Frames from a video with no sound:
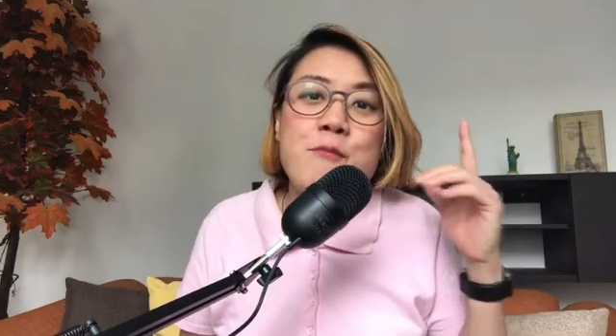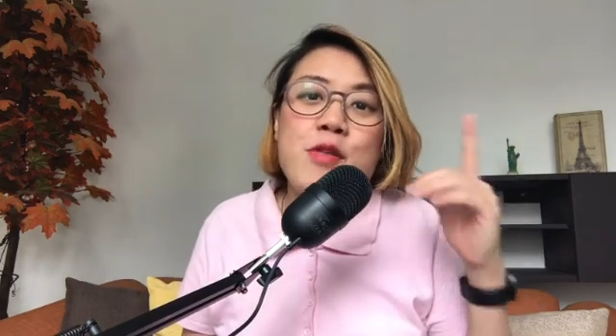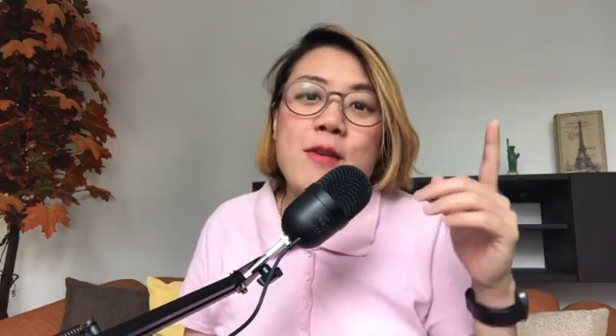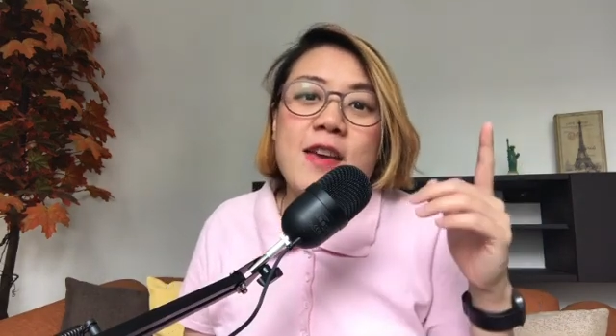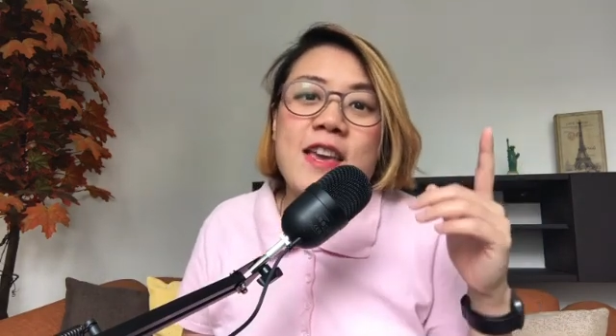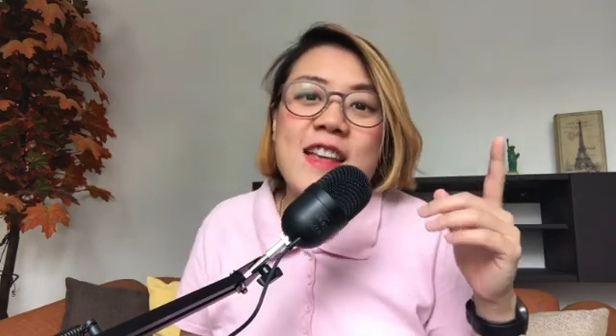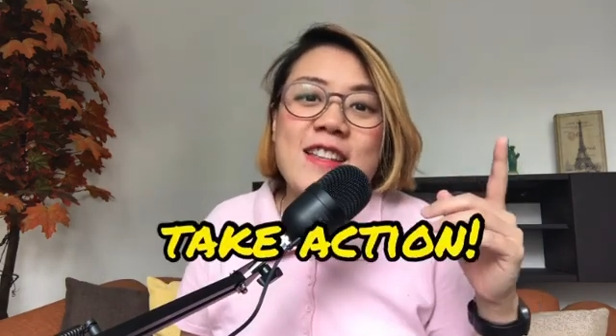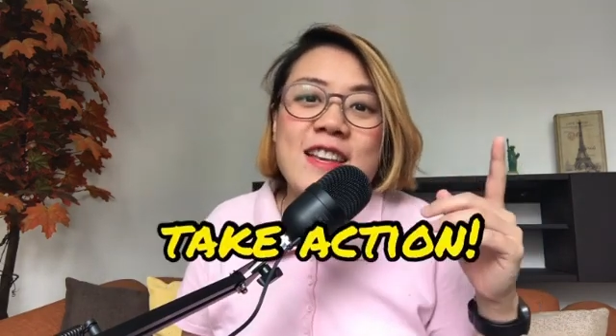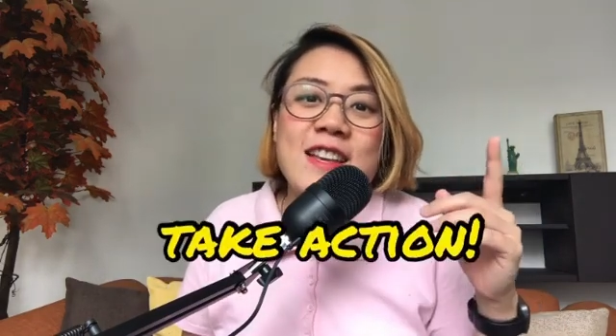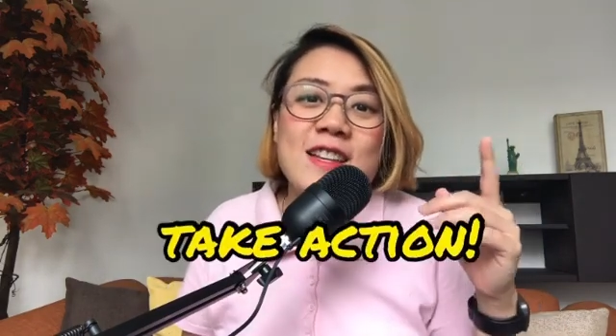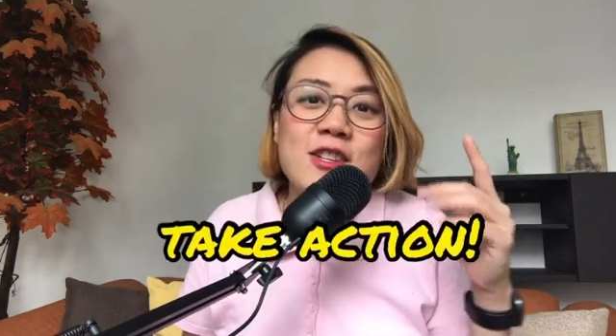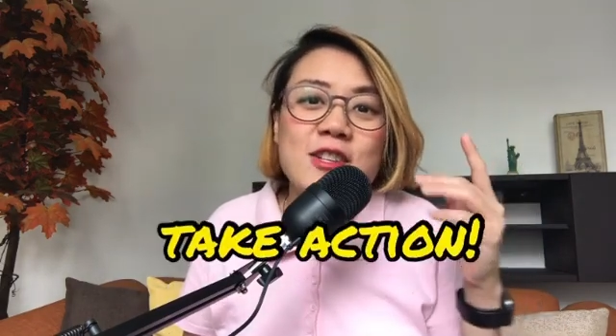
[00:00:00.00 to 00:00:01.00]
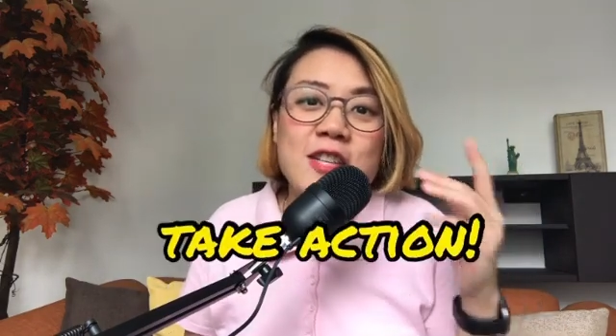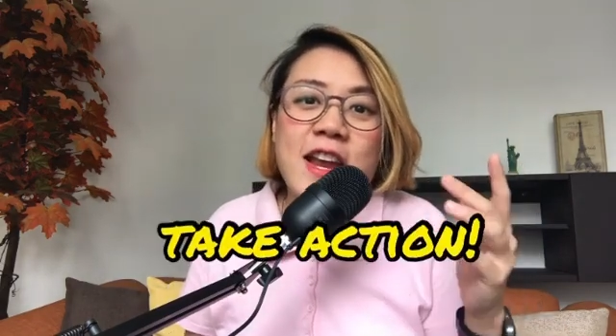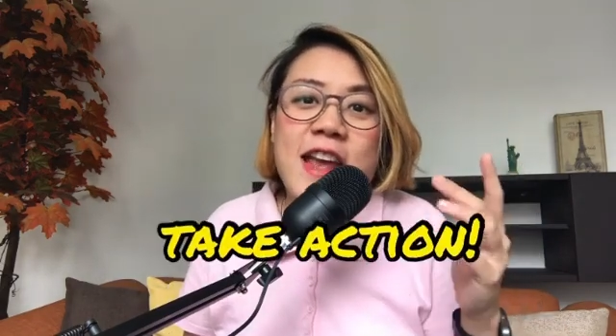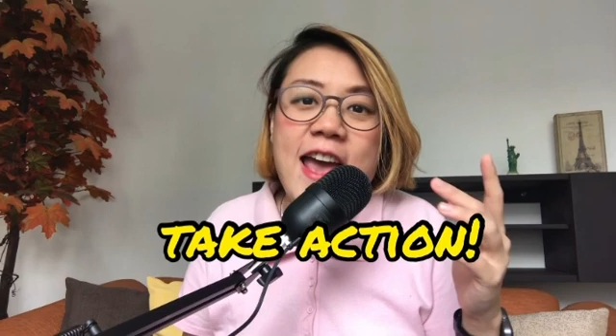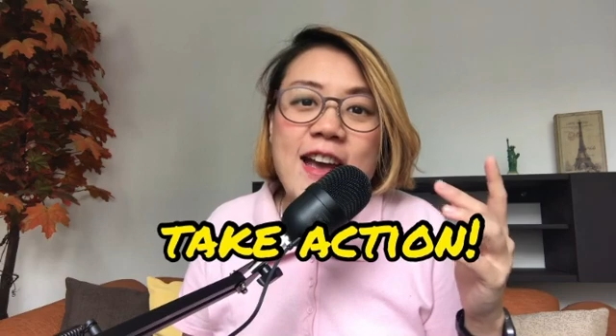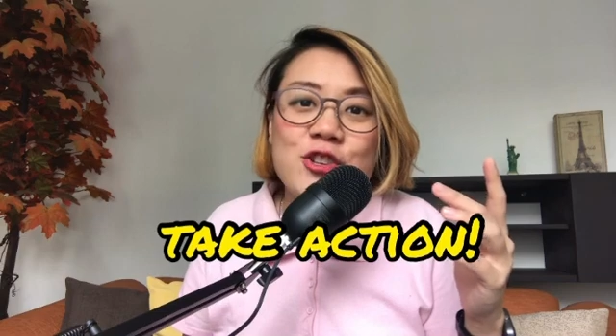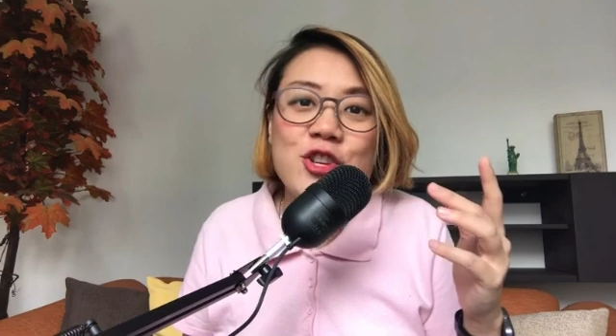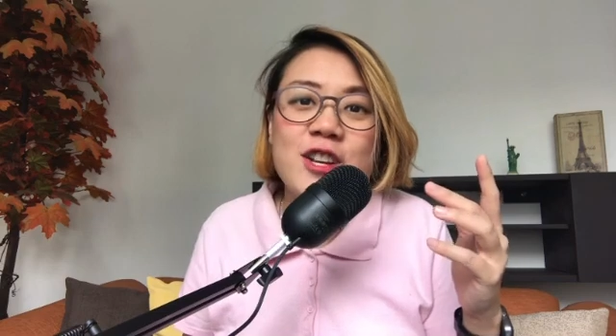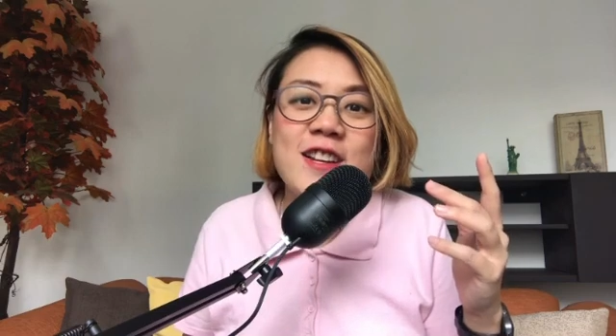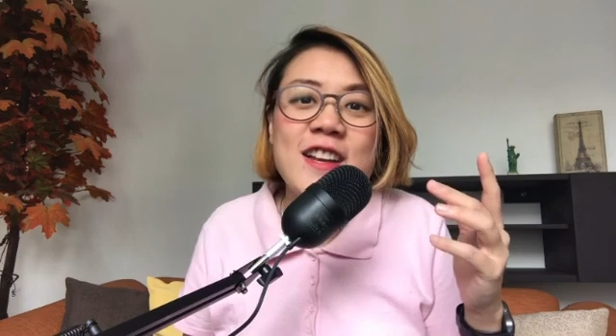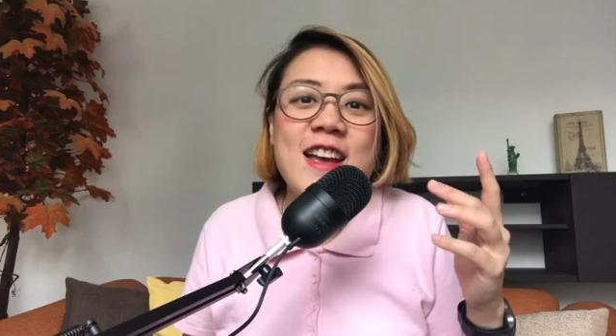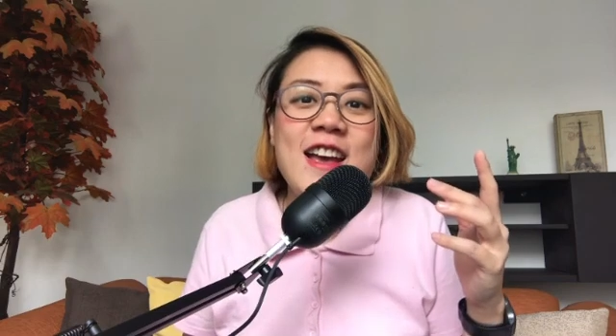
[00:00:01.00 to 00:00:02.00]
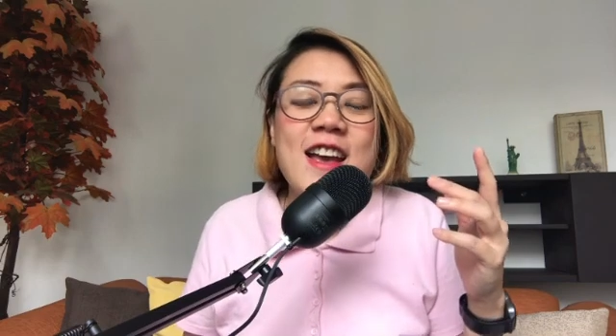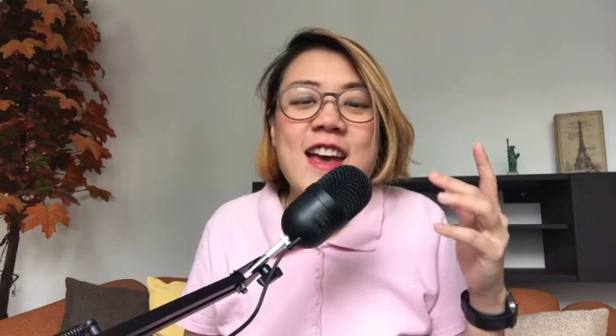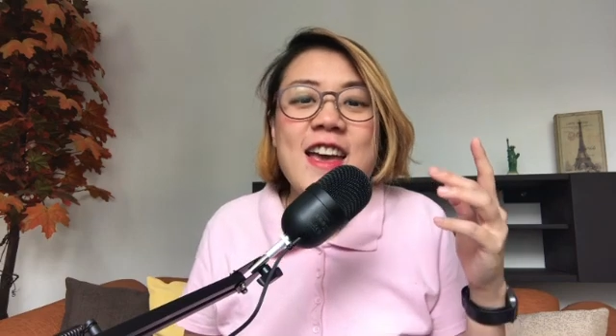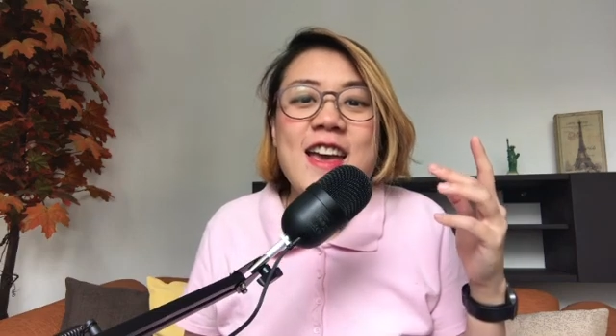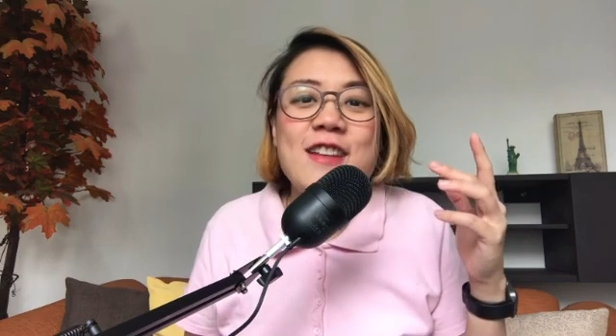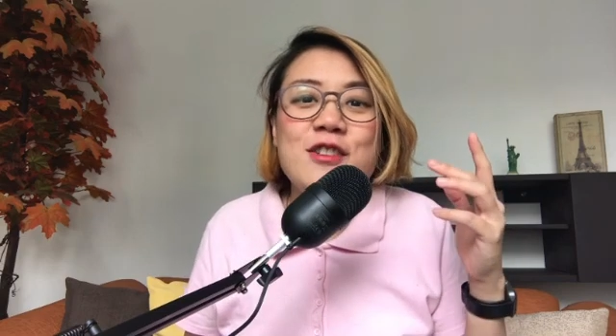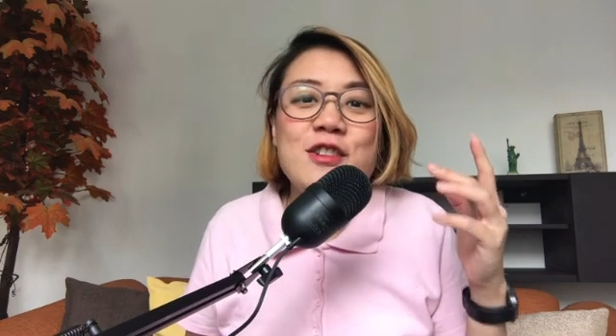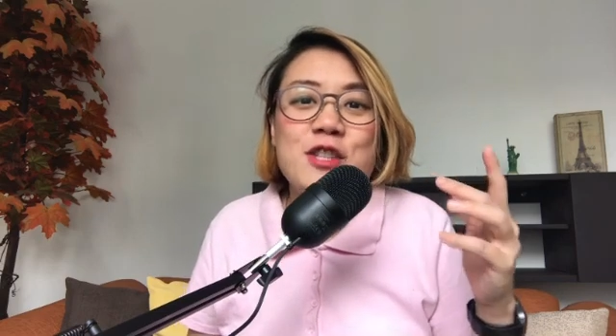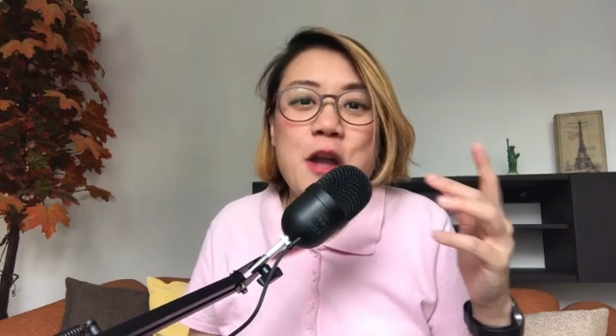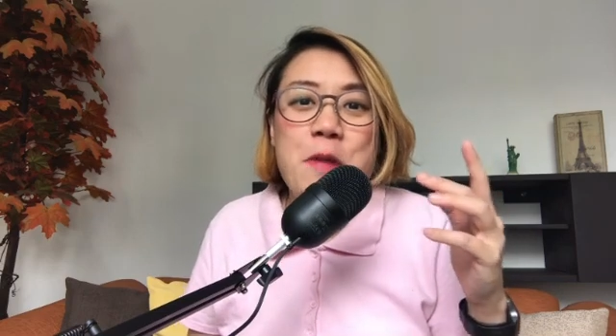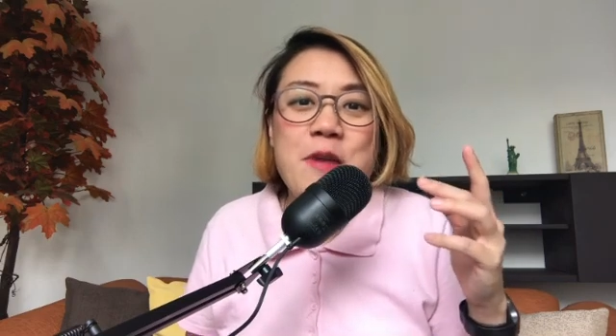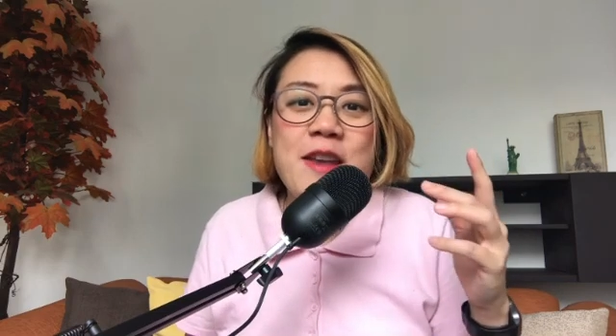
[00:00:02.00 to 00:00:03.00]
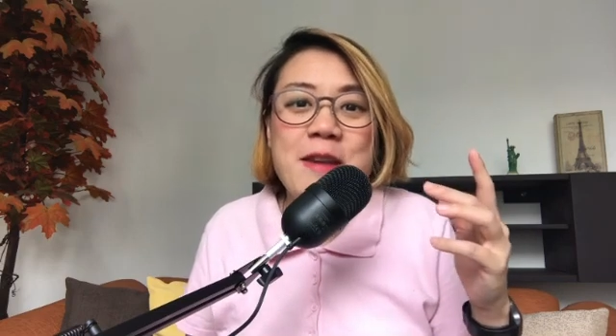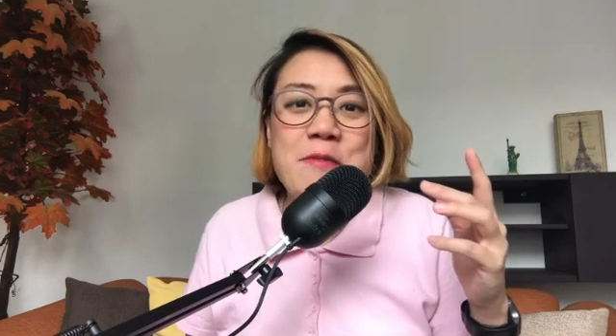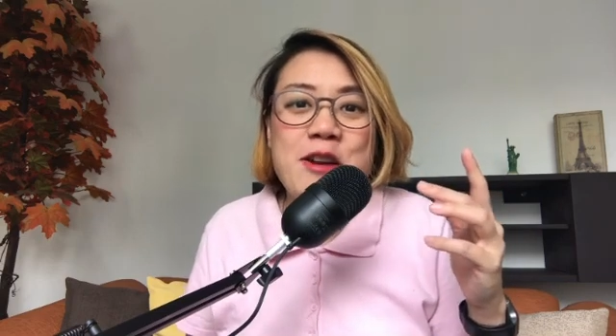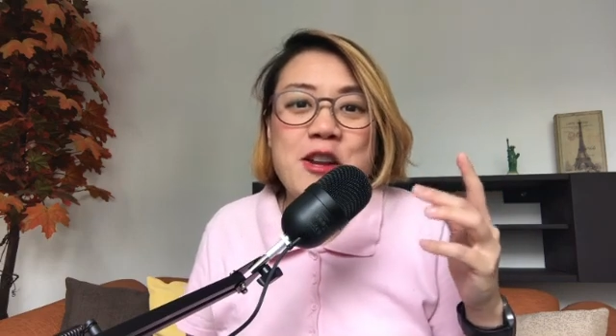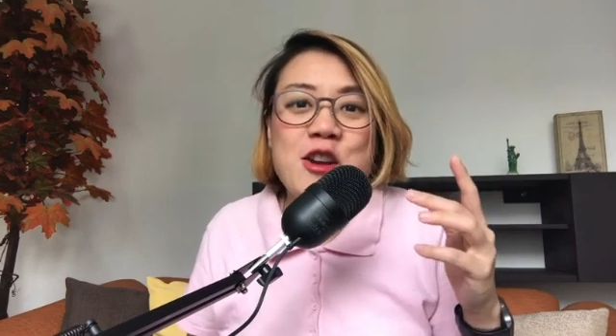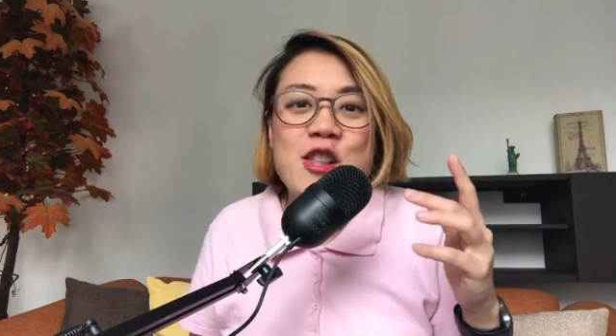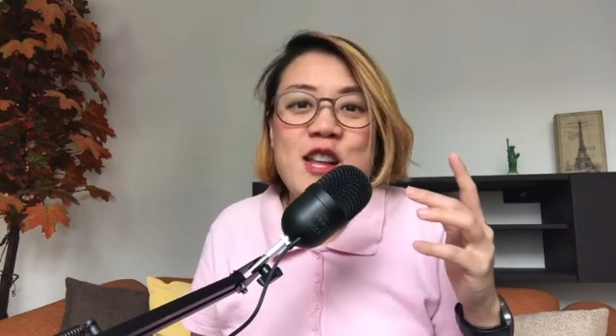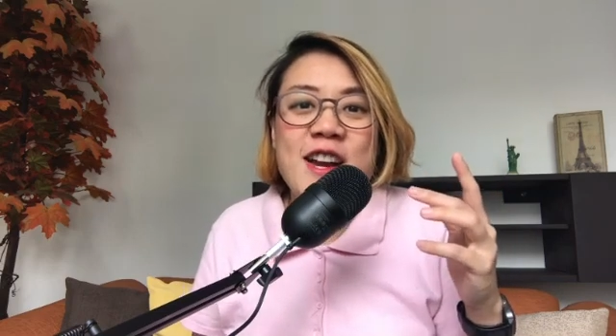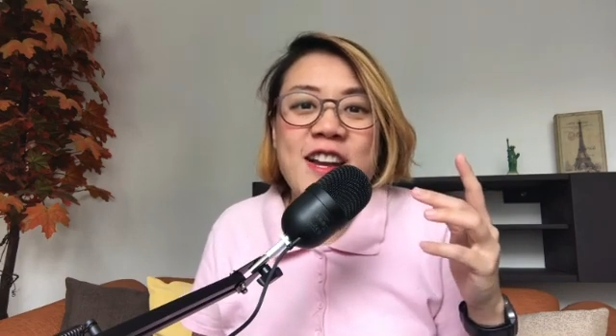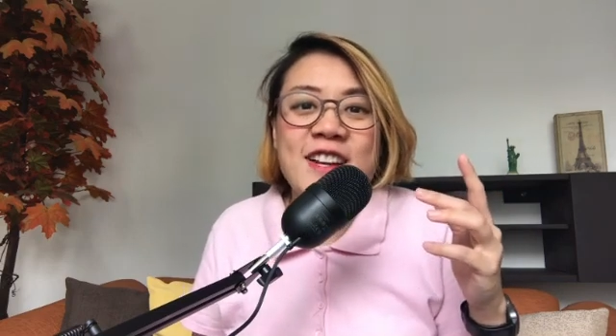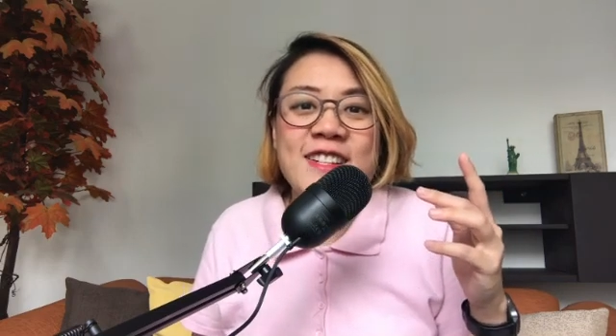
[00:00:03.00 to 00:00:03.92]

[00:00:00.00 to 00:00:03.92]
But the key thing is to take action and to start making money online.